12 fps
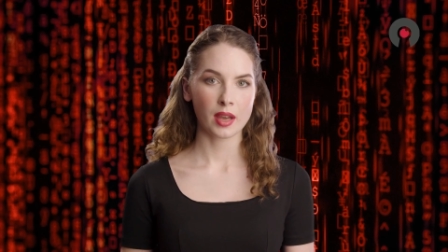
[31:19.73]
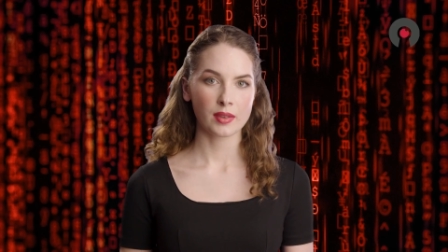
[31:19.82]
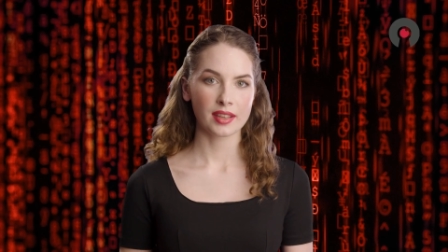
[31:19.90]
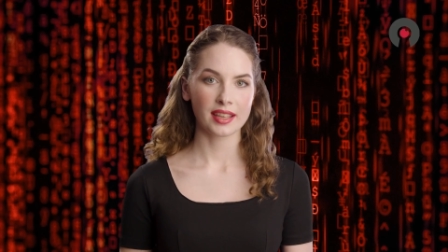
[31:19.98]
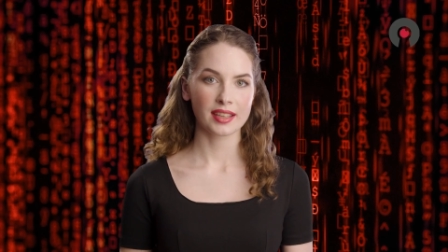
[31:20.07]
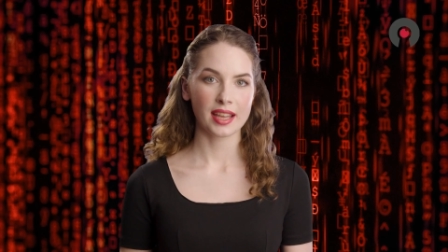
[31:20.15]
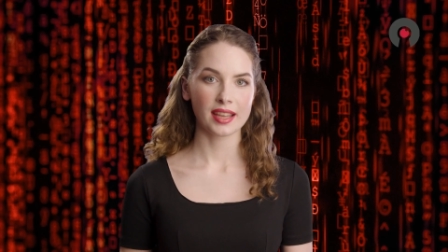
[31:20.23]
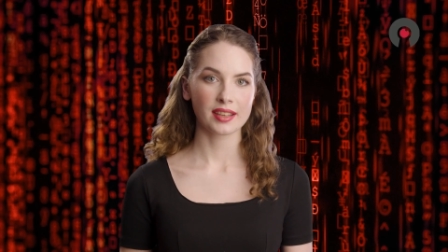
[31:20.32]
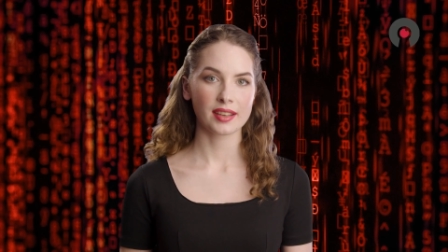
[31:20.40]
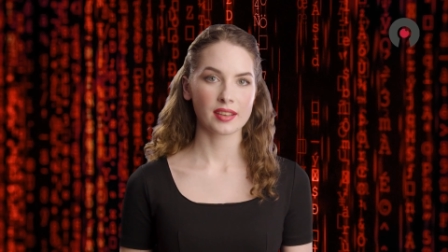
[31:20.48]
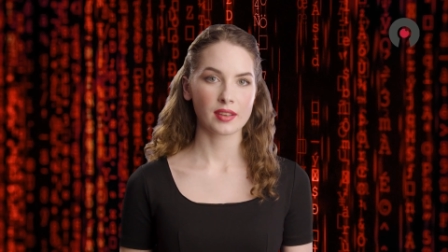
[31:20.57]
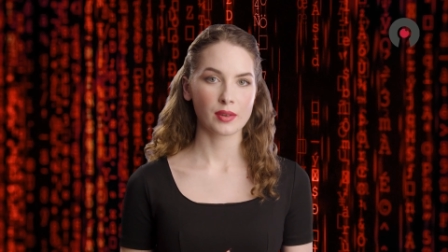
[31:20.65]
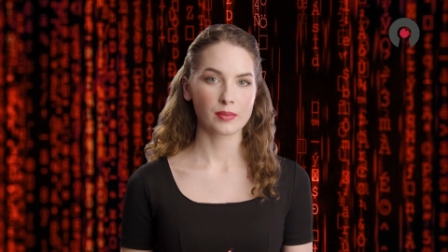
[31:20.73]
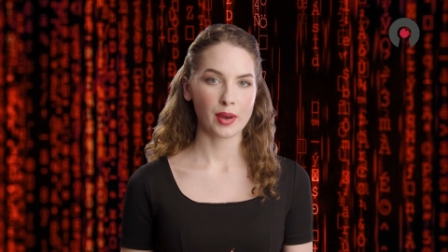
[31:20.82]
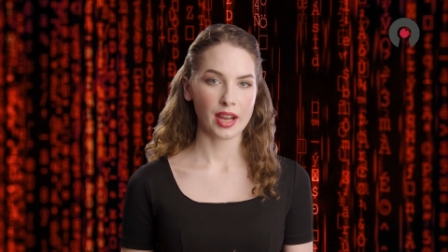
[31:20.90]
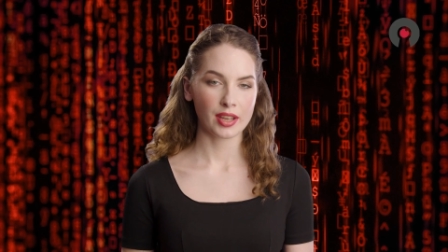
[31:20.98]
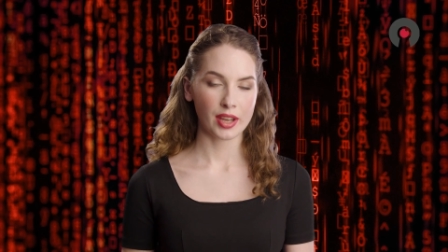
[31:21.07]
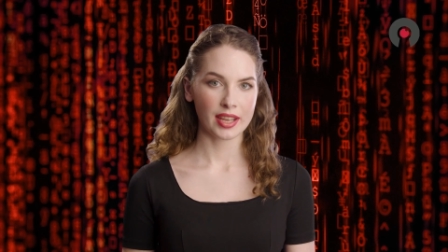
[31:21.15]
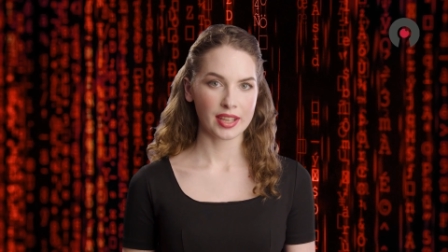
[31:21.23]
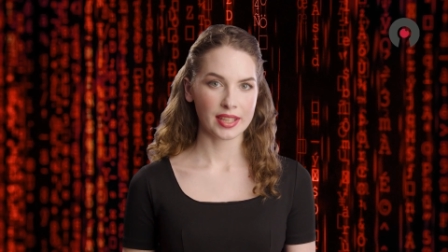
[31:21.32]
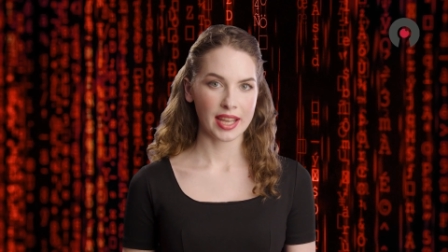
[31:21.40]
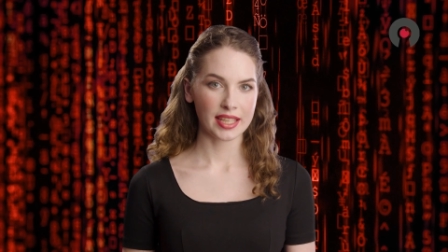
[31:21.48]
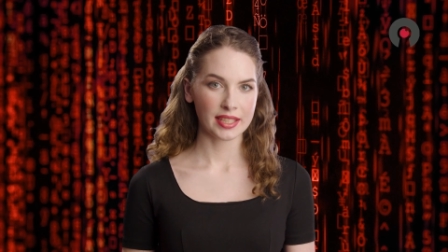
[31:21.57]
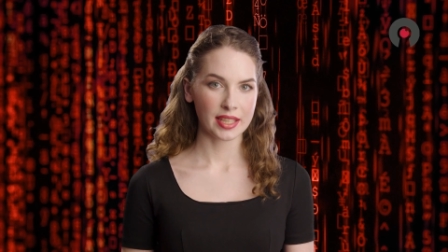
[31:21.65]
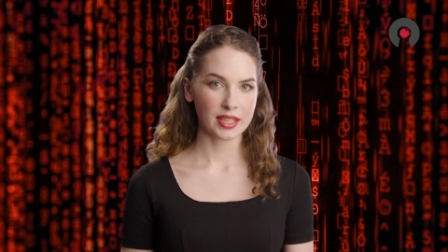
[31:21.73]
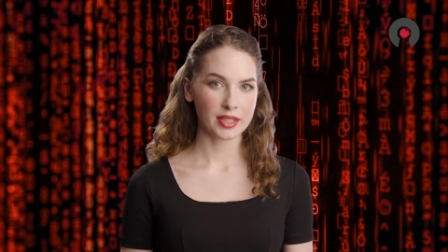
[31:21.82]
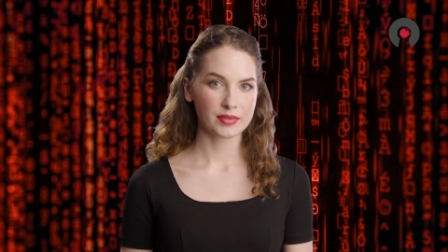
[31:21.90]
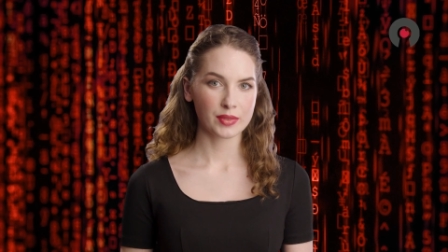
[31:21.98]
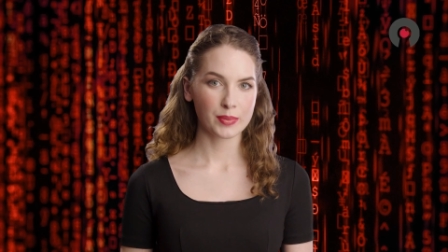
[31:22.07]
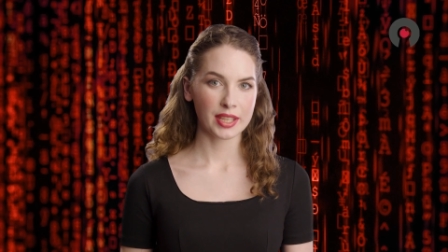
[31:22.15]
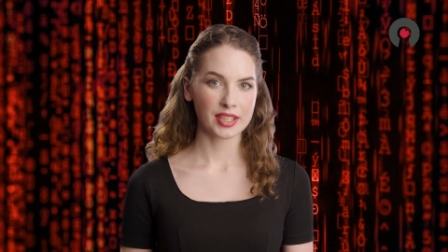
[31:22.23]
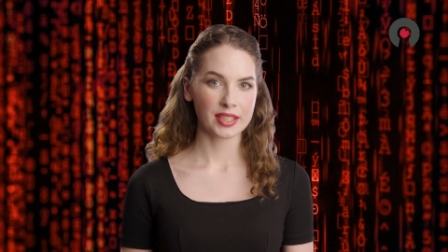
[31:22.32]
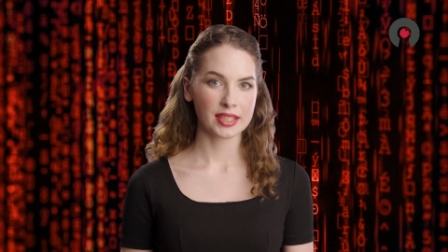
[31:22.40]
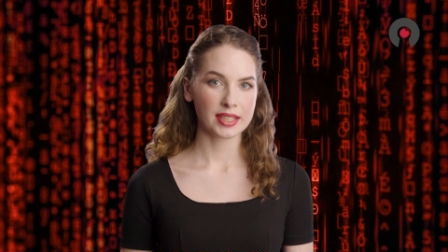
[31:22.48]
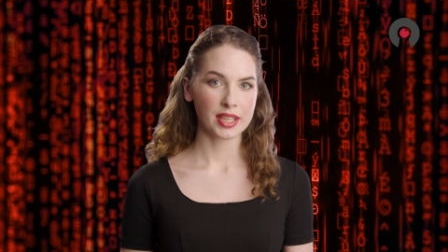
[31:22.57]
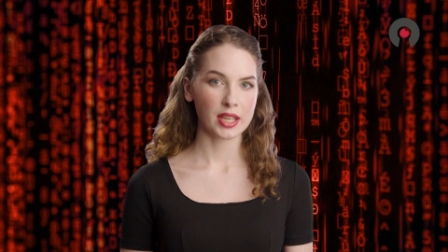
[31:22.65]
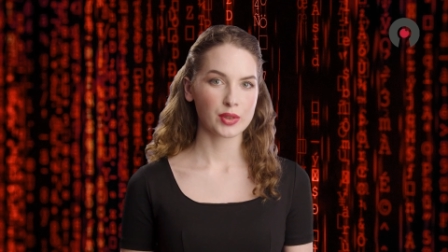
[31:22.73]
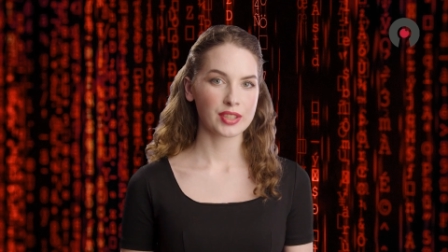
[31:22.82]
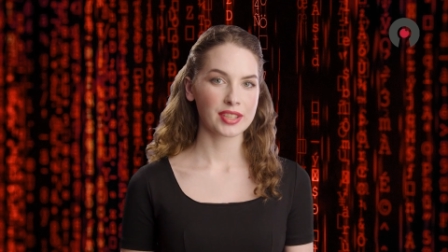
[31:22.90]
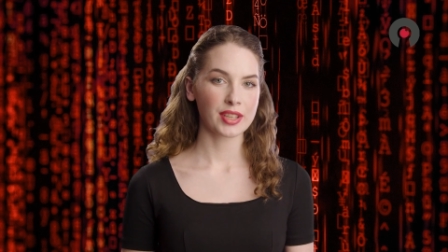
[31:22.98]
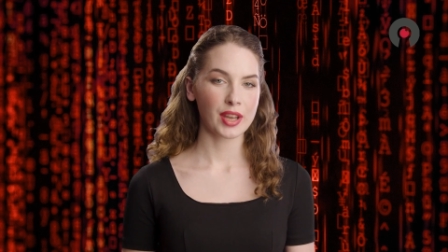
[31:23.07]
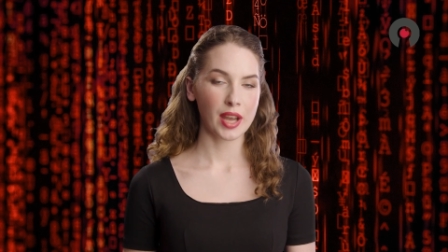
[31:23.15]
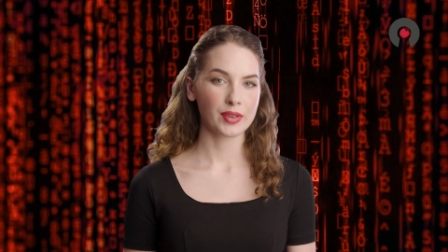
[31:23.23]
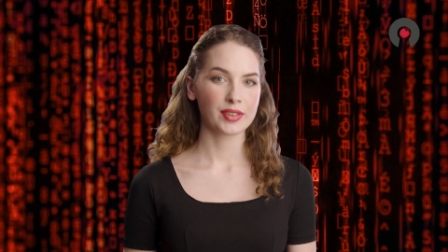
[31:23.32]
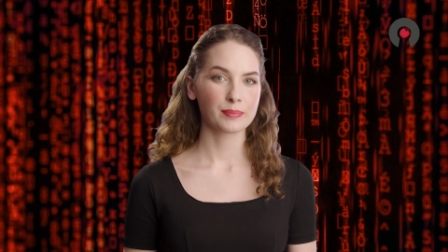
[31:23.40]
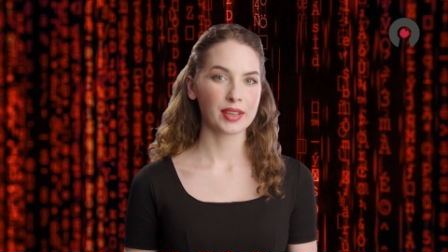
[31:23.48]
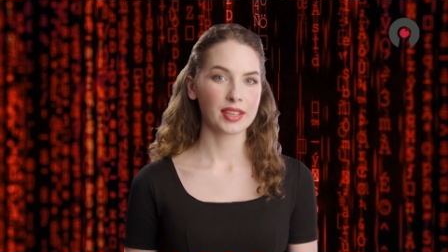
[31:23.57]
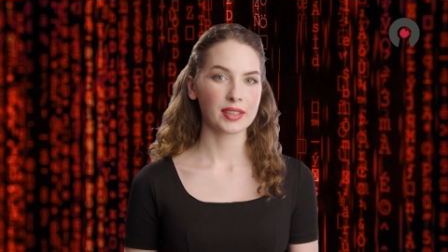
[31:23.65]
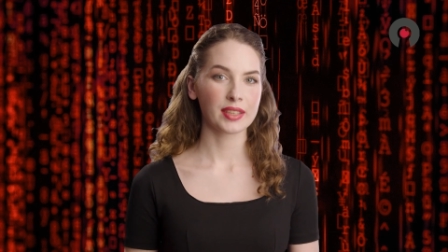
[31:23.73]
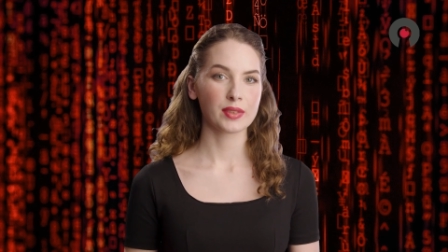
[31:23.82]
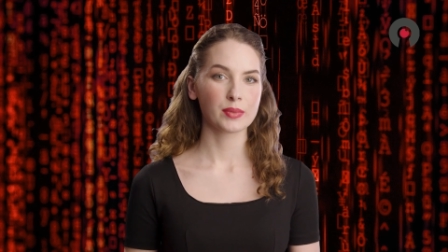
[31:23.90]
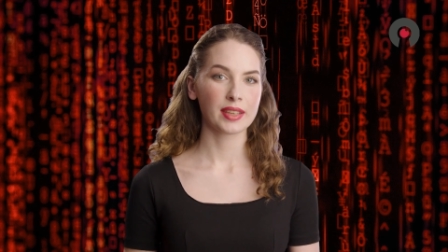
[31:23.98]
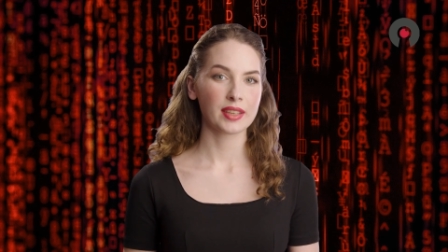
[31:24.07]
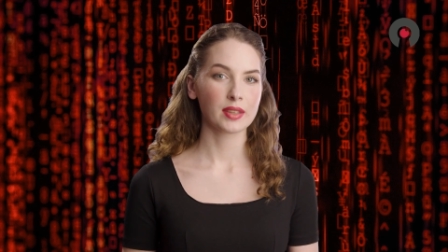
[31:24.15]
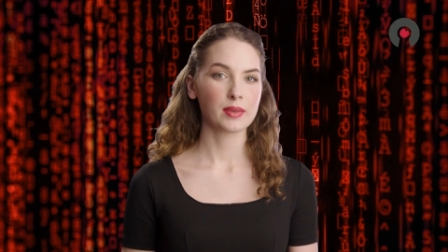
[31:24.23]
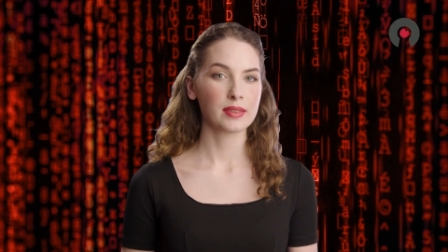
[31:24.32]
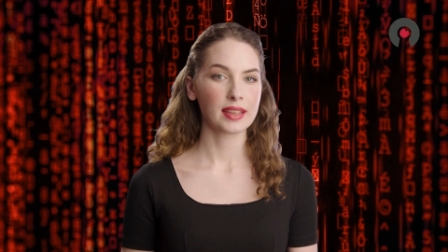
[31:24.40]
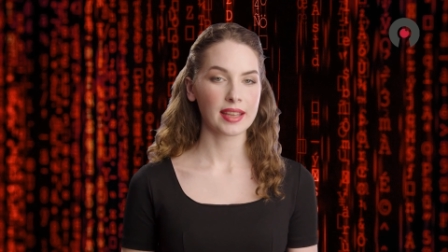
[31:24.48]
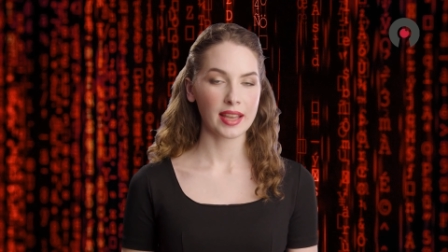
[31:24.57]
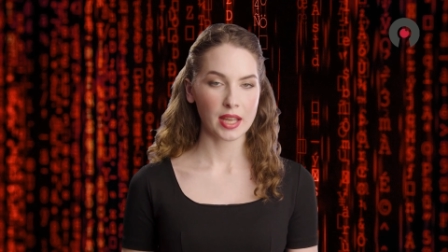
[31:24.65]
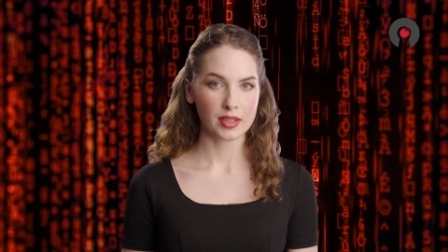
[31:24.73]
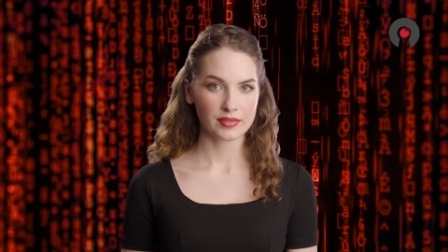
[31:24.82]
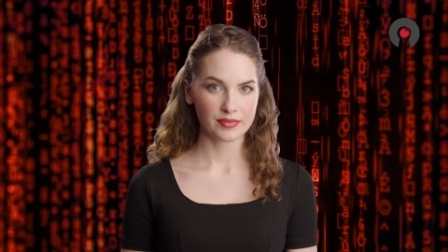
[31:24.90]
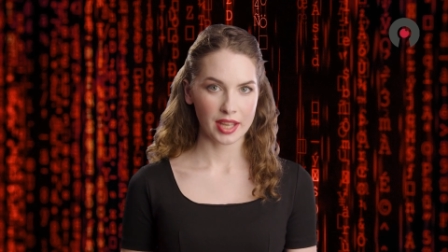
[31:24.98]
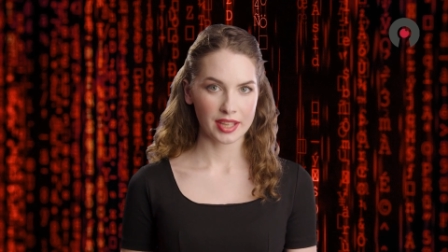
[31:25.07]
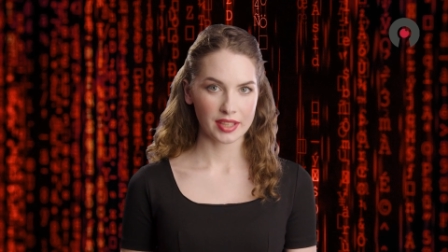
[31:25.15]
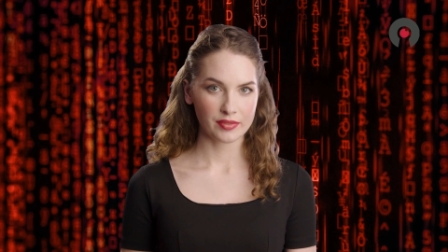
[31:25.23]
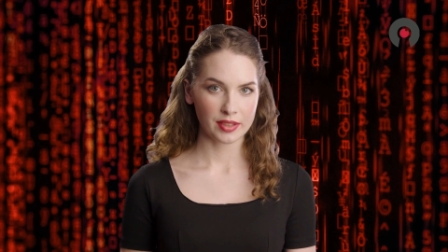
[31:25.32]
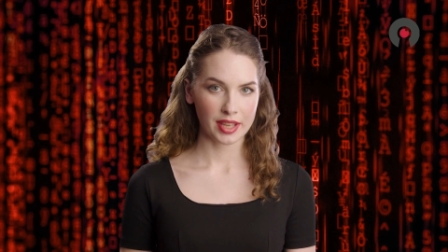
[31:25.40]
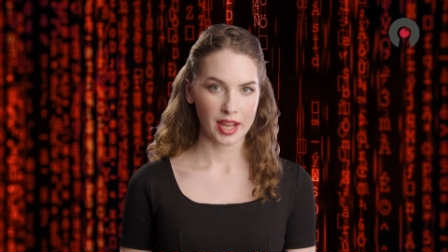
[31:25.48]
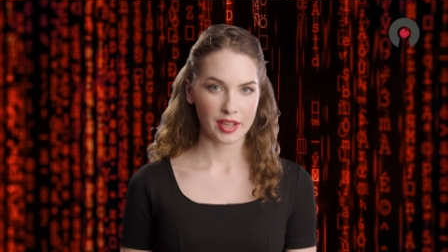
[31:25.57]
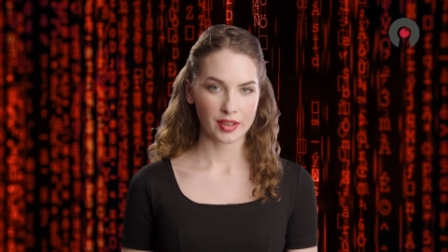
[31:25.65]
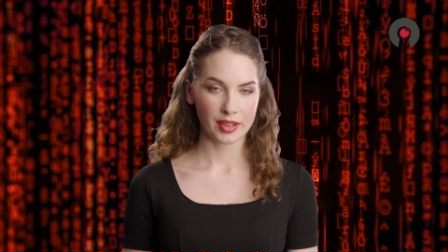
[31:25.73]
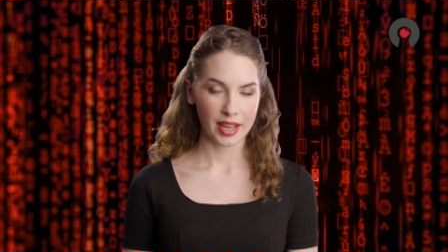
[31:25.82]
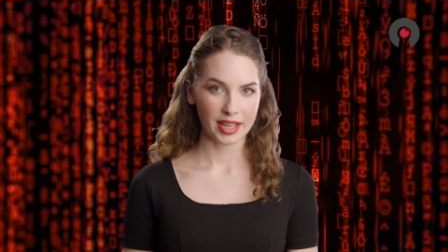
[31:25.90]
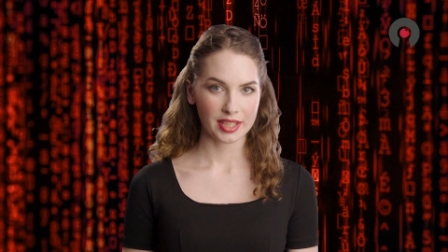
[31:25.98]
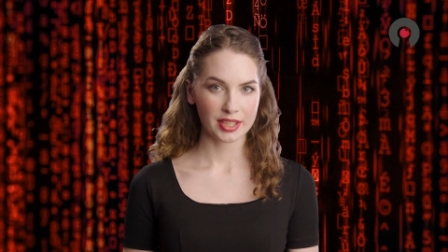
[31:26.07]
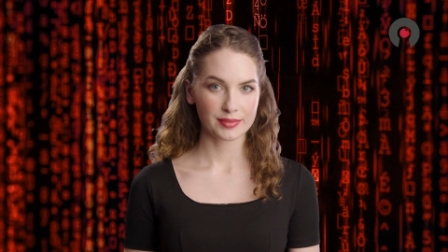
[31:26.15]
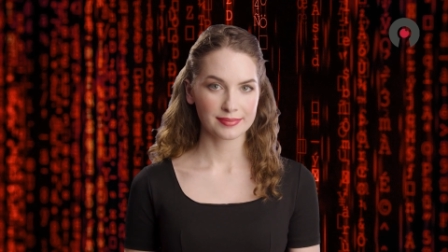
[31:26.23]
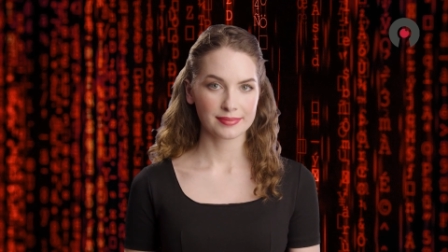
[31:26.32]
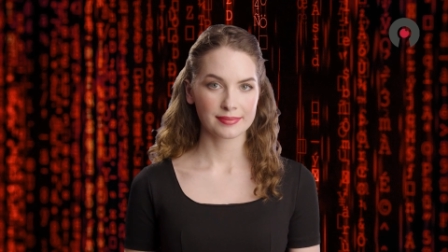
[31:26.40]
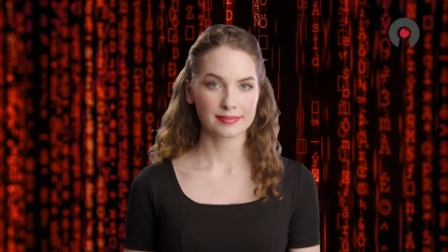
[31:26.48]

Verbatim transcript: Organizations should regularly test their information security countermeasures to ensure that they are effective and up-to-date.